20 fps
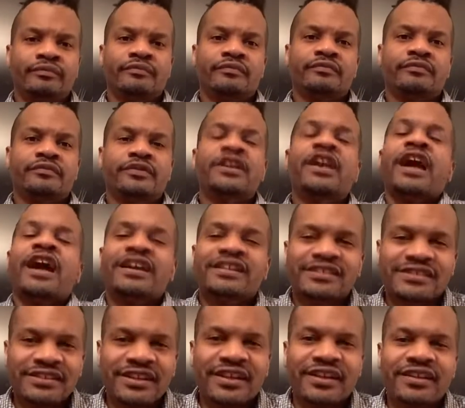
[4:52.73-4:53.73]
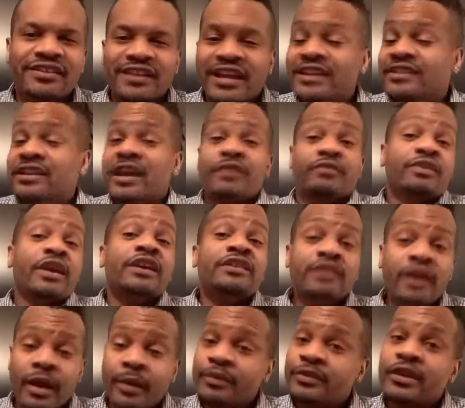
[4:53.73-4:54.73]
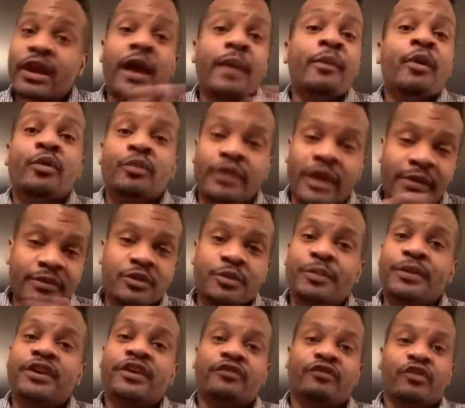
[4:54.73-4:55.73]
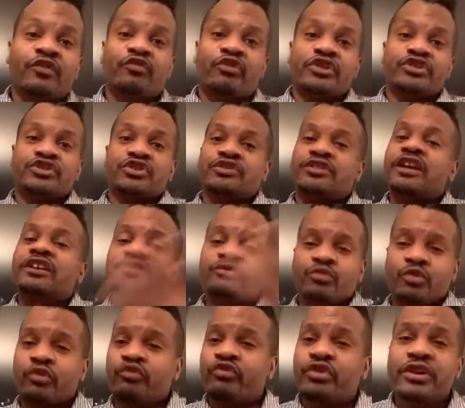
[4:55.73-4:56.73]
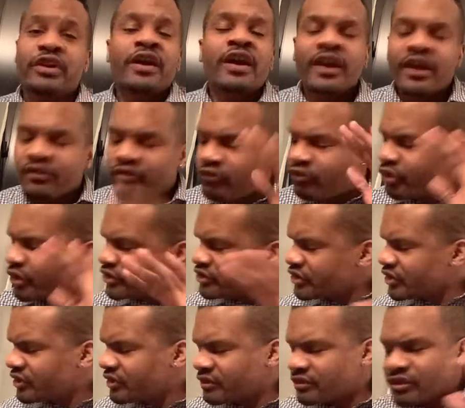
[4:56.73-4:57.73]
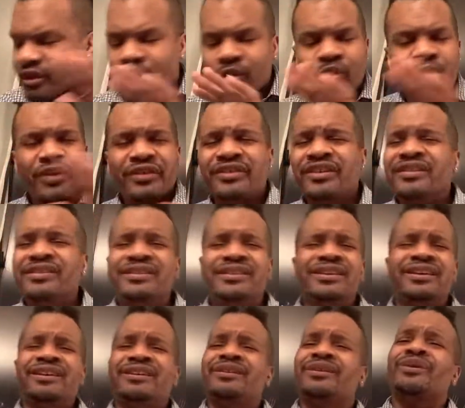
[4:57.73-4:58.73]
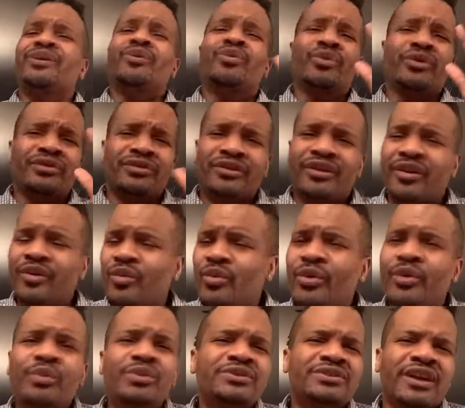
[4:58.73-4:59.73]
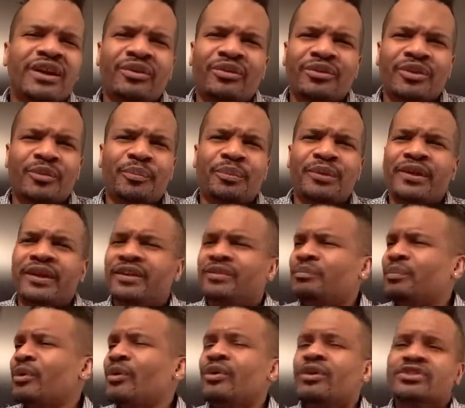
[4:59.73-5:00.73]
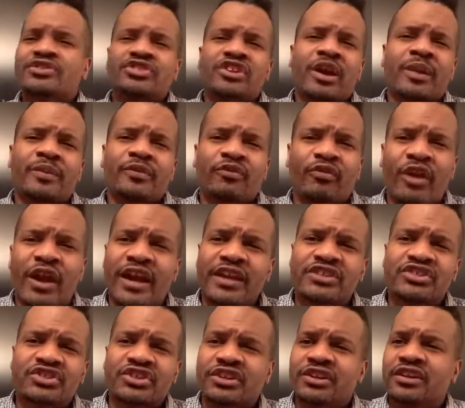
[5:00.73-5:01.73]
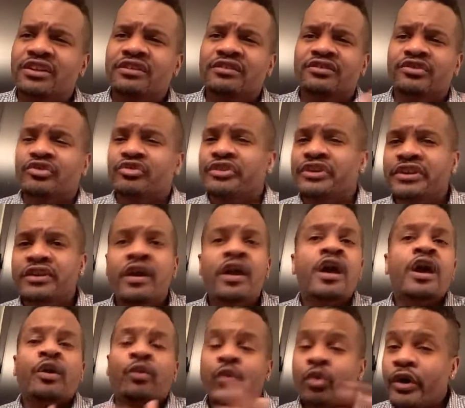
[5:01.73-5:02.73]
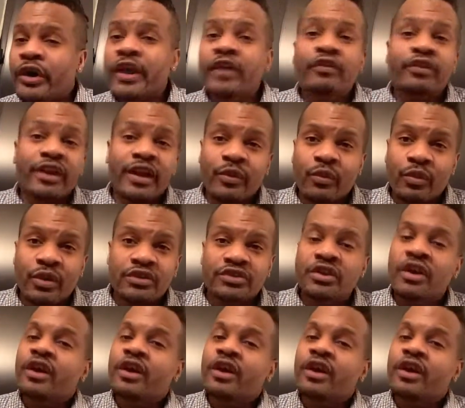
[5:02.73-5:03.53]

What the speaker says: Yeah, I said it. That's how I'm speaking for Richard. That's what Richard don't want nothing to eat. He don't want none of what was that on the plate? Pork chops, fried chicken, green, whatever that was.